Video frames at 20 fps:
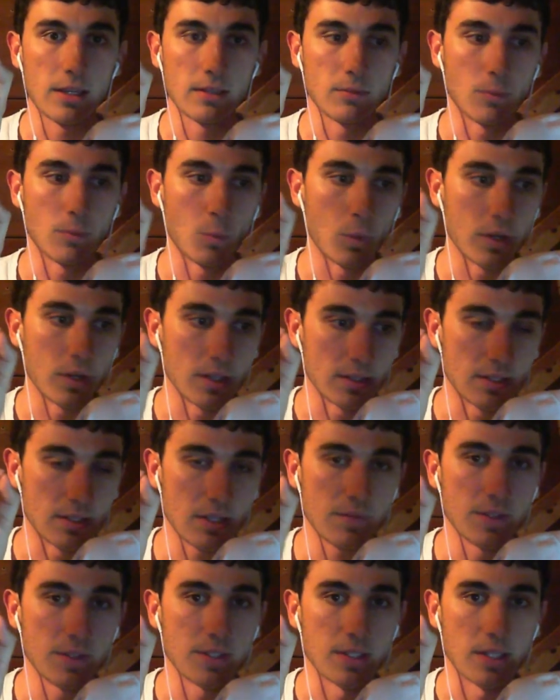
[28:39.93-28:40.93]
when it
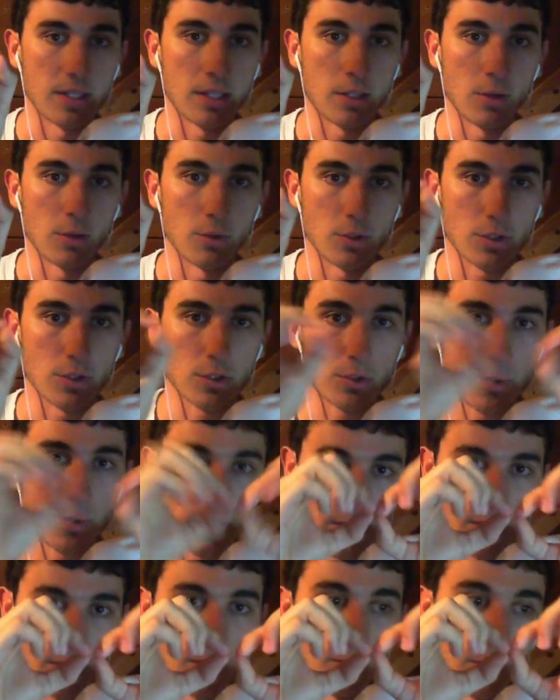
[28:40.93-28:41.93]
divvies it goes
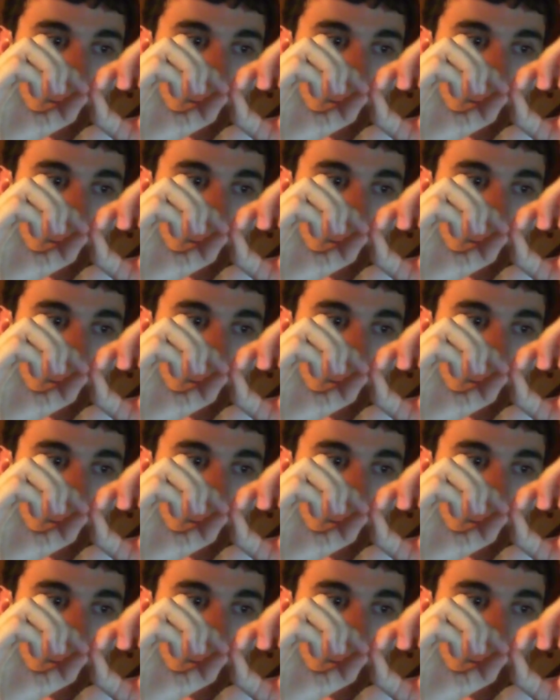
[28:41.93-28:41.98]
straight down the